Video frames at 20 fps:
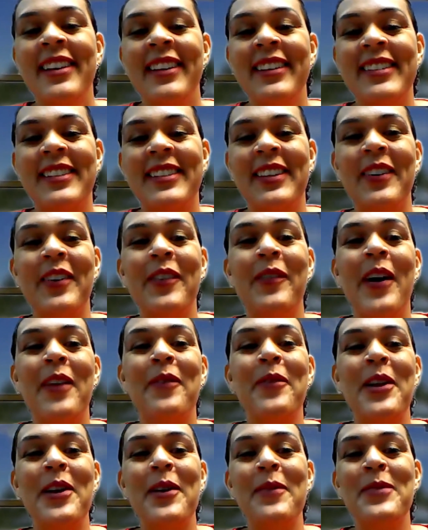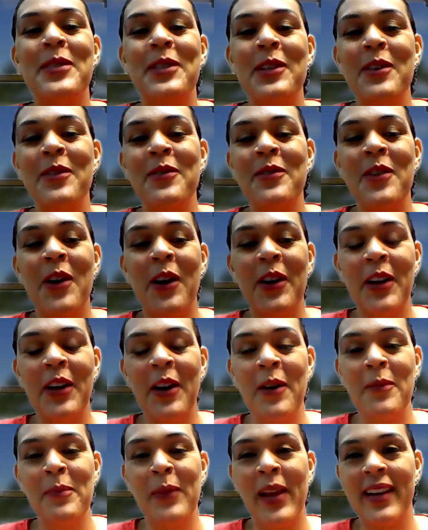So when we observe
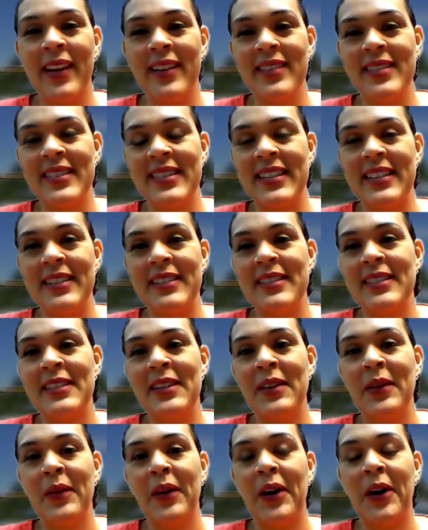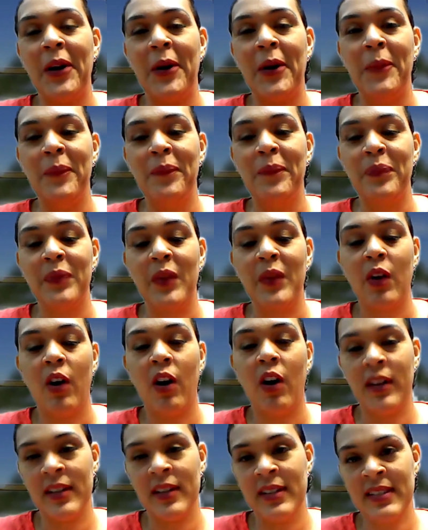non-compliances
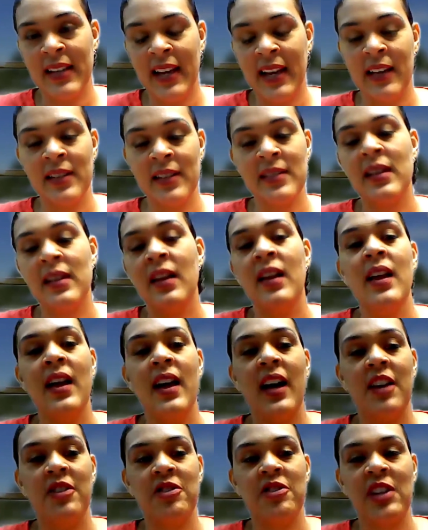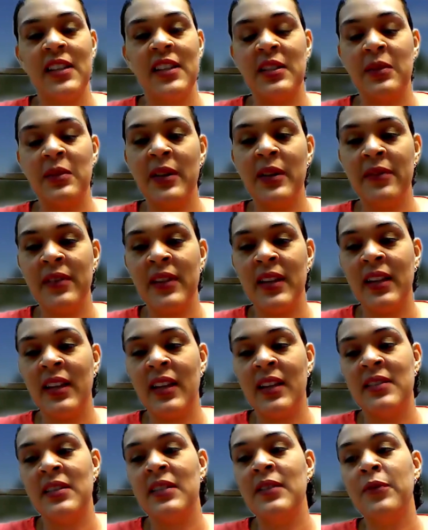on site, as Shanta would have
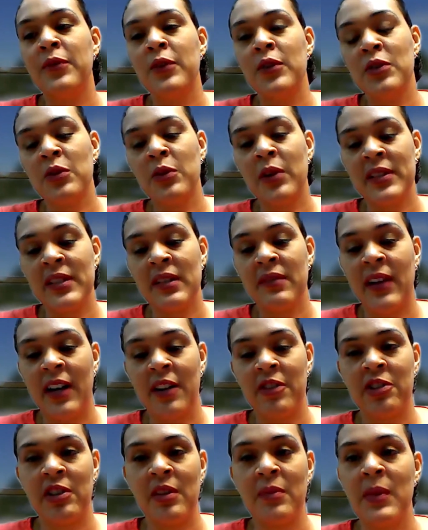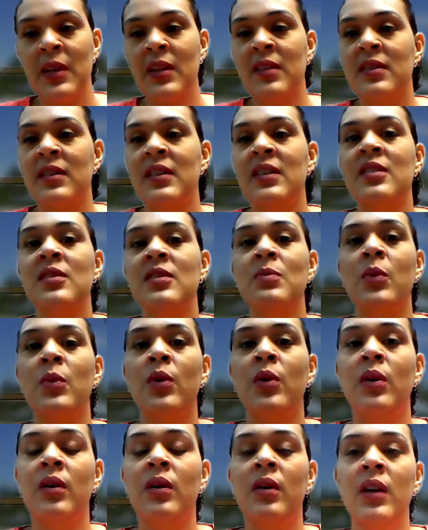indicated, the first course of action, because it is
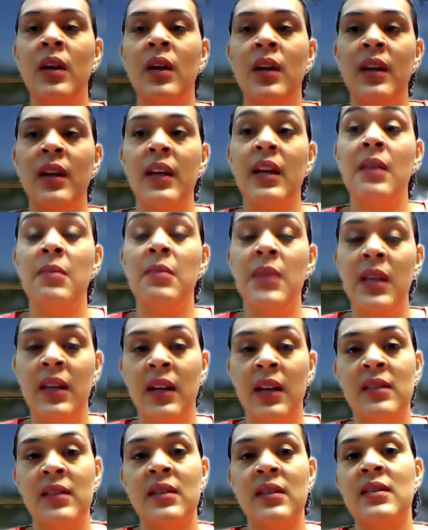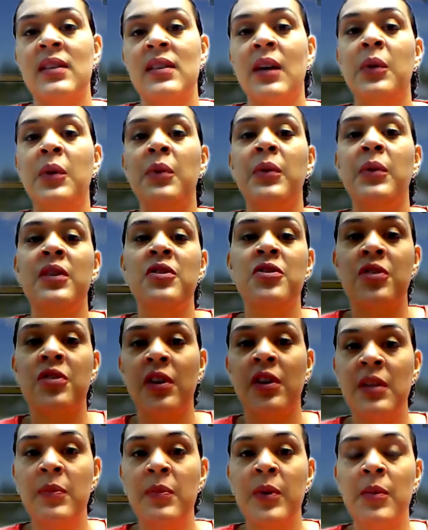more immediate, is that we would
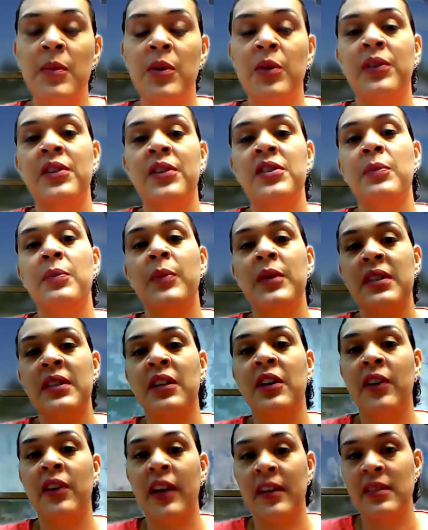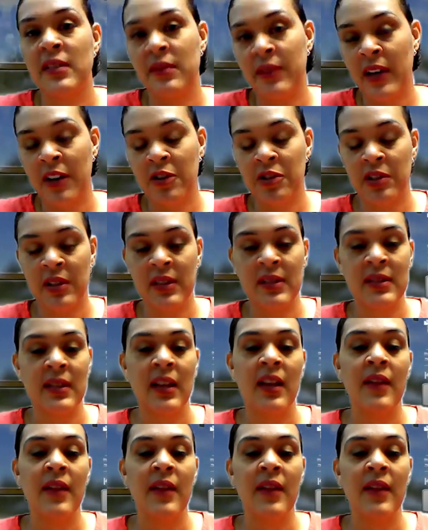instruct the permit holder to put in corrective actions.